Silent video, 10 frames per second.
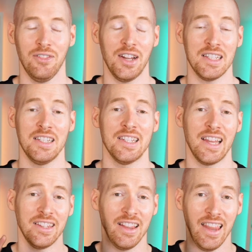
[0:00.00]
REST is
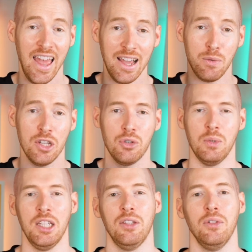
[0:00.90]
like the language we
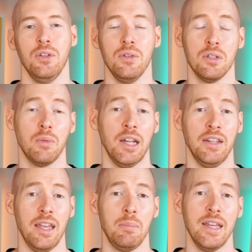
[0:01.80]
need to use, while an
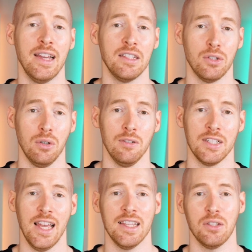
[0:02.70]
A P I serves
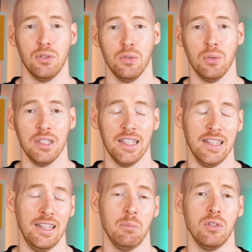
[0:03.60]
as the tool that
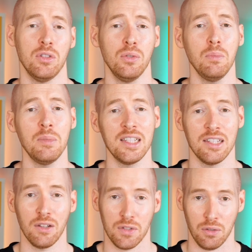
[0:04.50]
enables two pieces
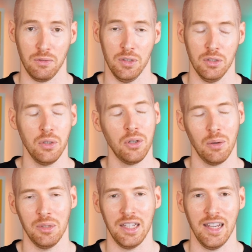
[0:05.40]
of software to
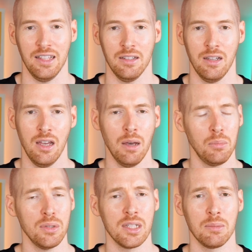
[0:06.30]
communicate.
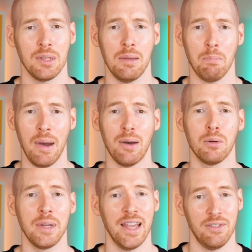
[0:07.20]
Put simply, Power
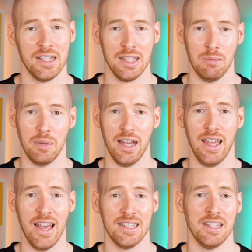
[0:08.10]
B I REST A P I
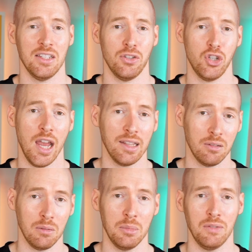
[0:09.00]
acts as a
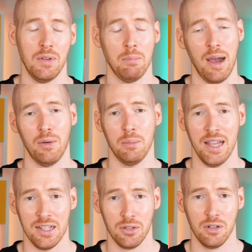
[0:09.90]
channel between Power B I
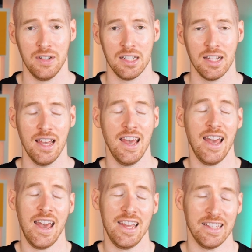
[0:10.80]
Service
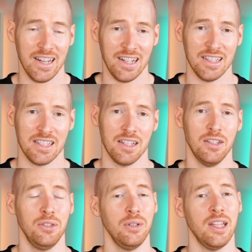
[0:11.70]
and us
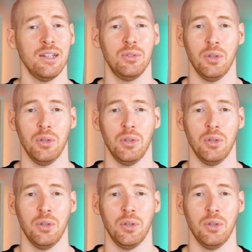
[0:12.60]
to allow to